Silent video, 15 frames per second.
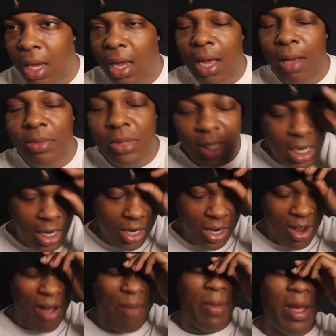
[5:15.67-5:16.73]
I'm telling
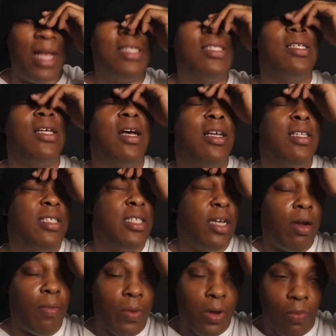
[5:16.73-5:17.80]
y'all, man,
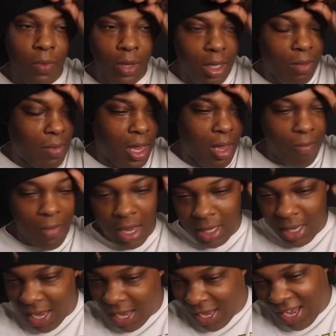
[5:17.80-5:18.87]
Terrapin really made my
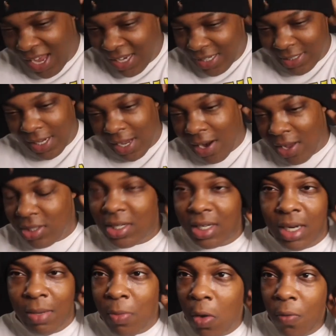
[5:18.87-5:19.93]
day. Shout out to
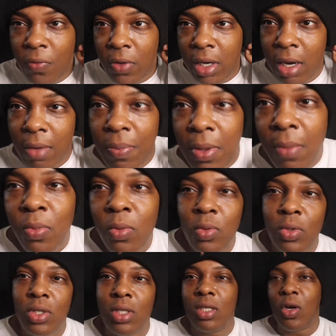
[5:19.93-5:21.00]
them. Hopefully their
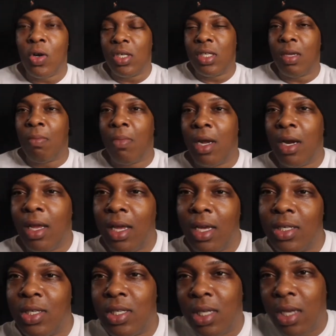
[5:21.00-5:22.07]
peoples or somebody
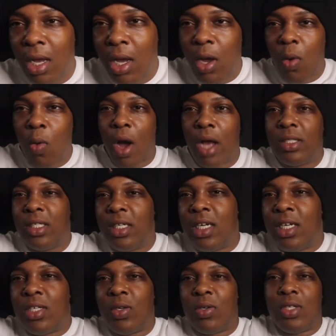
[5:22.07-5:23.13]
is watching
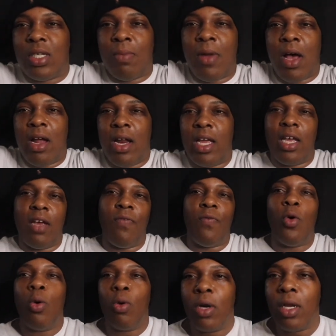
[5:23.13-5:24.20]
this or somehow they get
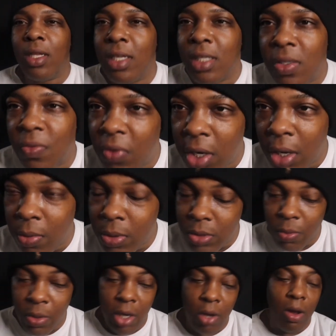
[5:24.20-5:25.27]
forwarded this video as
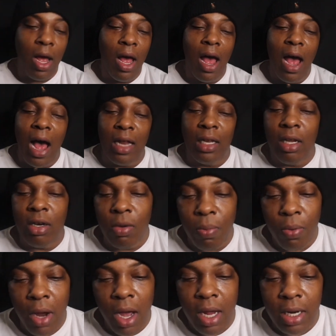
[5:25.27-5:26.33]
well. I love their
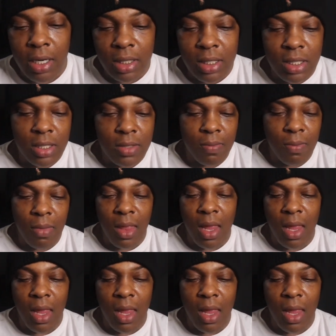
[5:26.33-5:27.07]
products.